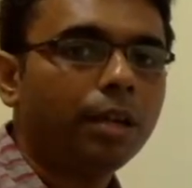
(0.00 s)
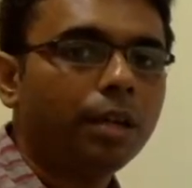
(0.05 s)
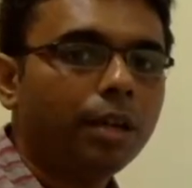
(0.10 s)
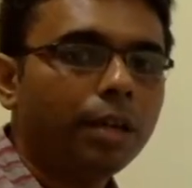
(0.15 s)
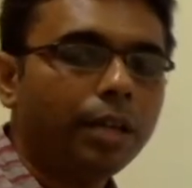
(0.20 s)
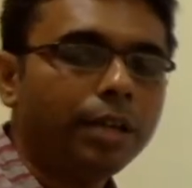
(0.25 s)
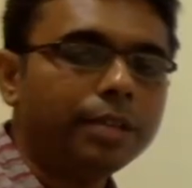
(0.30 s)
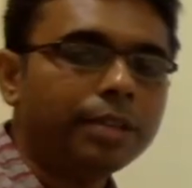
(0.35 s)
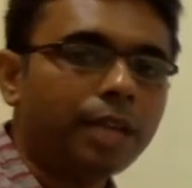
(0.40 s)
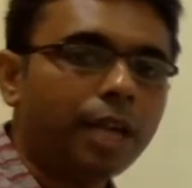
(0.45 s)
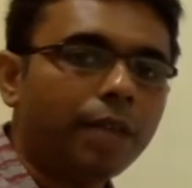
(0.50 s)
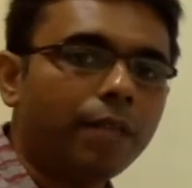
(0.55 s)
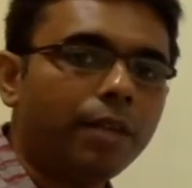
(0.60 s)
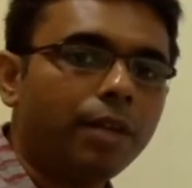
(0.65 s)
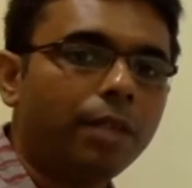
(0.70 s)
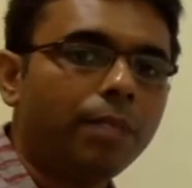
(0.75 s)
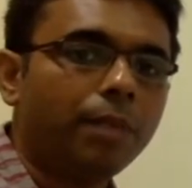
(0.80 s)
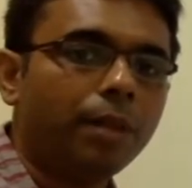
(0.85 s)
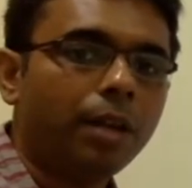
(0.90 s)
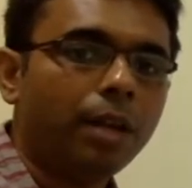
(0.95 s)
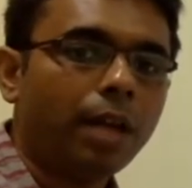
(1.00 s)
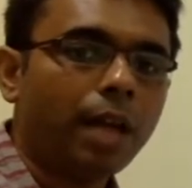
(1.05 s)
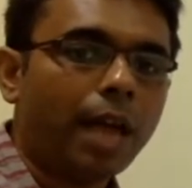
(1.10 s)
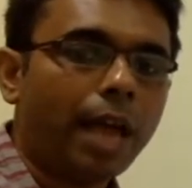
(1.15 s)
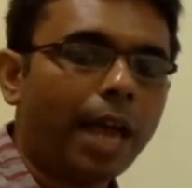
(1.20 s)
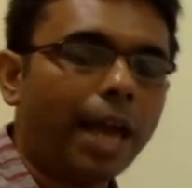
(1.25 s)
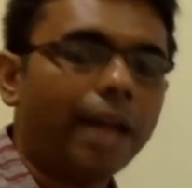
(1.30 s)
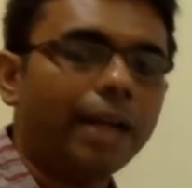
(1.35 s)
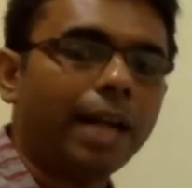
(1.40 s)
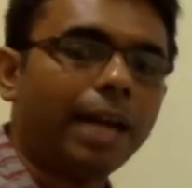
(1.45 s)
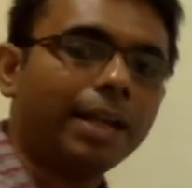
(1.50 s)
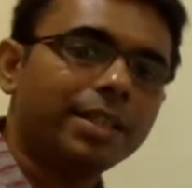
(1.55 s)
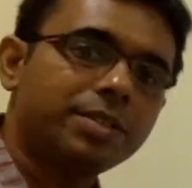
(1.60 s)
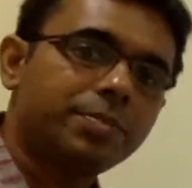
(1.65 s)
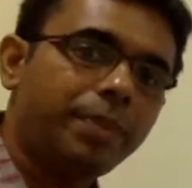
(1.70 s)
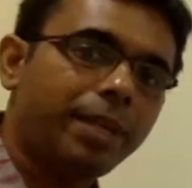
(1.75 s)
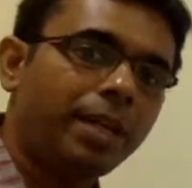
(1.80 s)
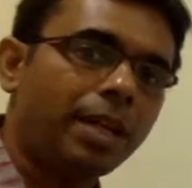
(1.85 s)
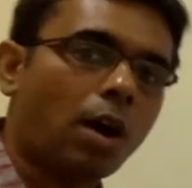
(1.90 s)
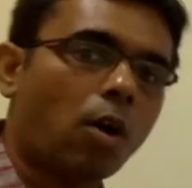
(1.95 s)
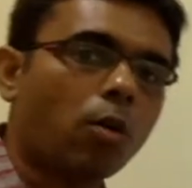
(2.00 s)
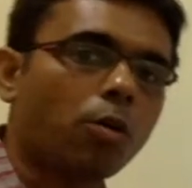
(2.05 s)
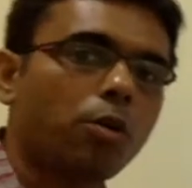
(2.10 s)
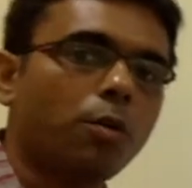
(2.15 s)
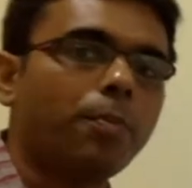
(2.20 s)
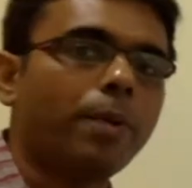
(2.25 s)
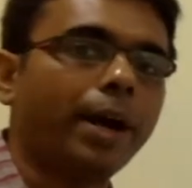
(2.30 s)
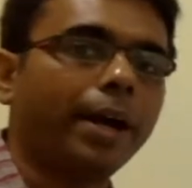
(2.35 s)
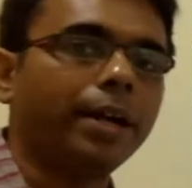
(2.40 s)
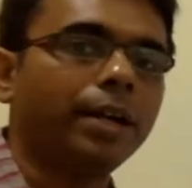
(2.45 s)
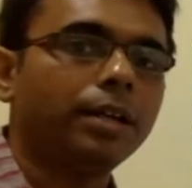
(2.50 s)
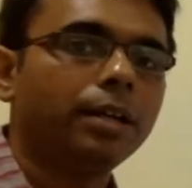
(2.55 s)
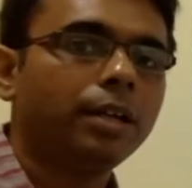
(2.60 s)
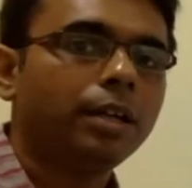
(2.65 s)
is available and that has been occupied.